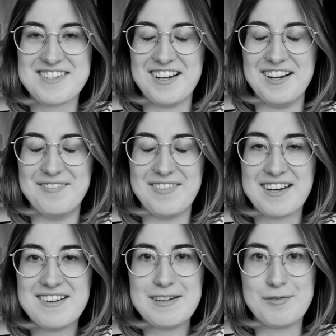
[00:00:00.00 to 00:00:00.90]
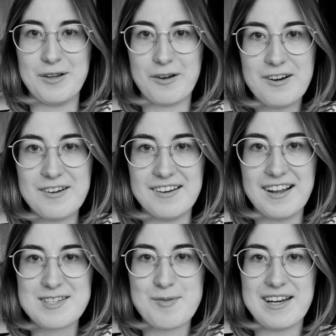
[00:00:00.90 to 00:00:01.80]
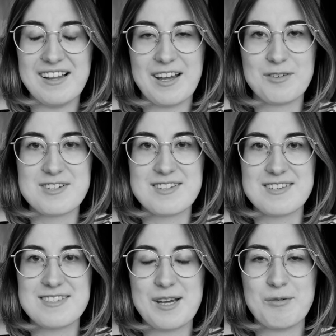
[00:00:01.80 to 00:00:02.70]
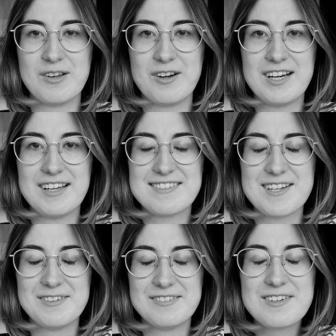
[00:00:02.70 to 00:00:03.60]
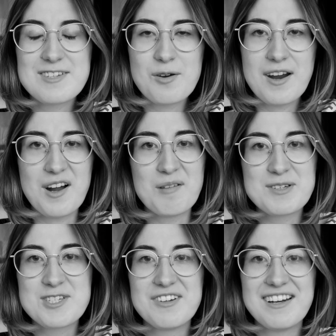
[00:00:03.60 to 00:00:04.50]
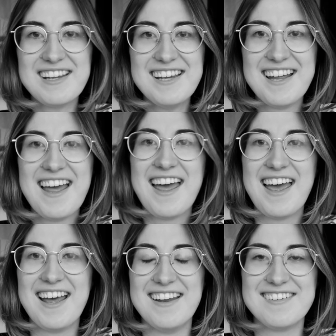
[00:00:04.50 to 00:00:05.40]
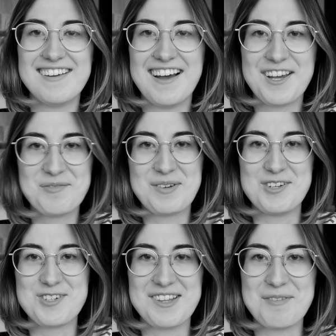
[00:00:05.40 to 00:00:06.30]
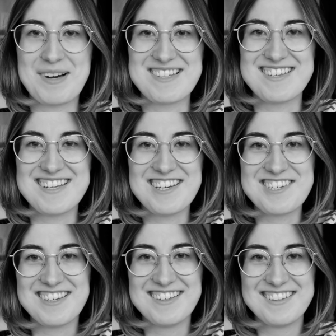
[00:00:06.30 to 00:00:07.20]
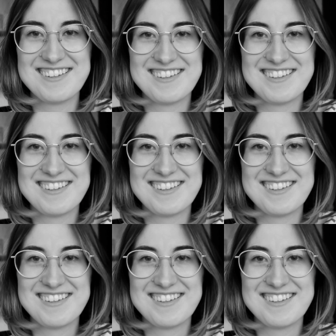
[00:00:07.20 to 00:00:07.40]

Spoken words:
I didn't even learn as many languages as they were learning. So it was a great opportunity, and I hope you enjoyed the presentation.